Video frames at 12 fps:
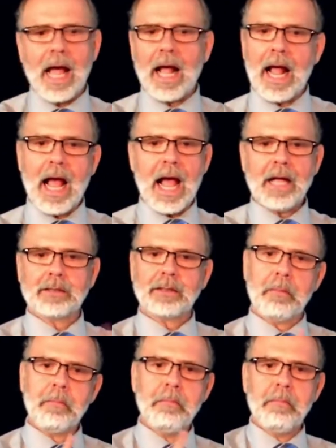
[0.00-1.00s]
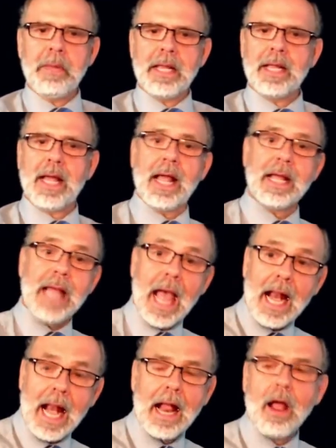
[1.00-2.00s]
Often, people are
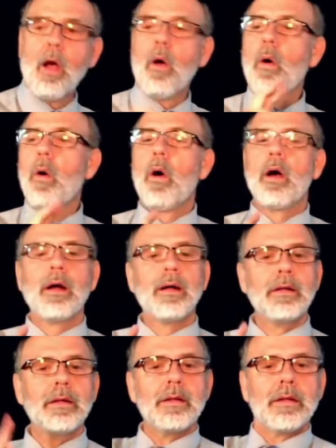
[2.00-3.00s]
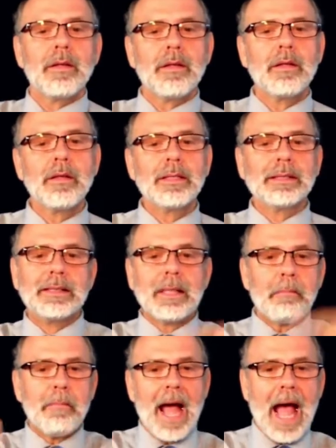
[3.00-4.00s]
faced with barriers when
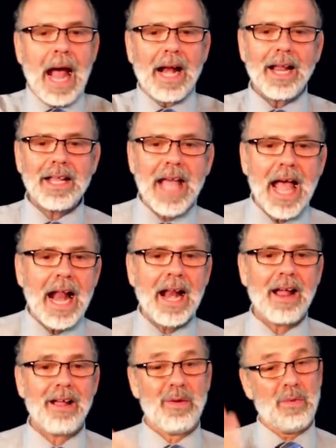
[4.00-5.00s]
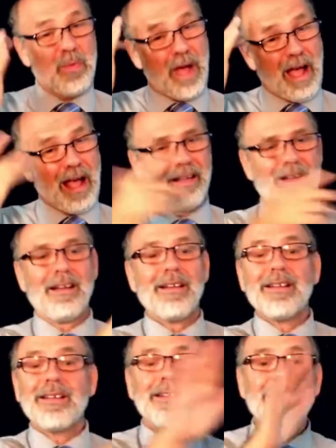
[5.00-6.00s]
trying to meet with candidates
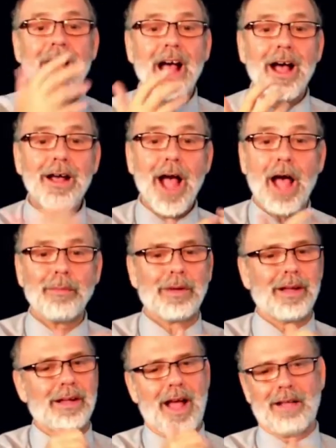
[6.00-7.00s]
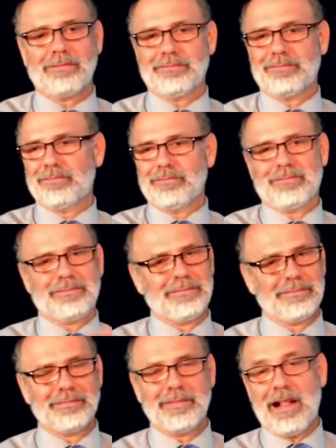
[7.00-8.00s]
or access debates
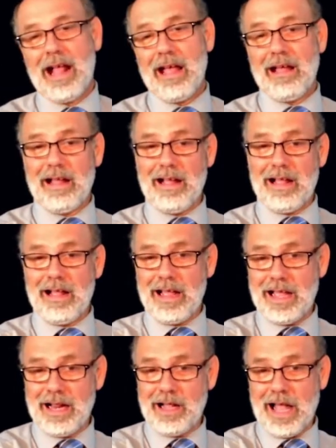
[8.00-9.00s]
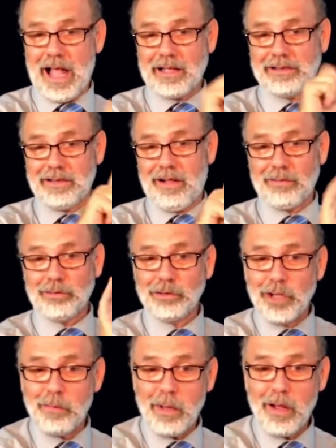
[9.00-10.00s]
because the accommodation is not
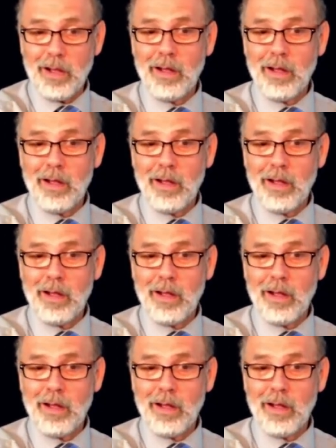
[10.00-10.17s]
provided.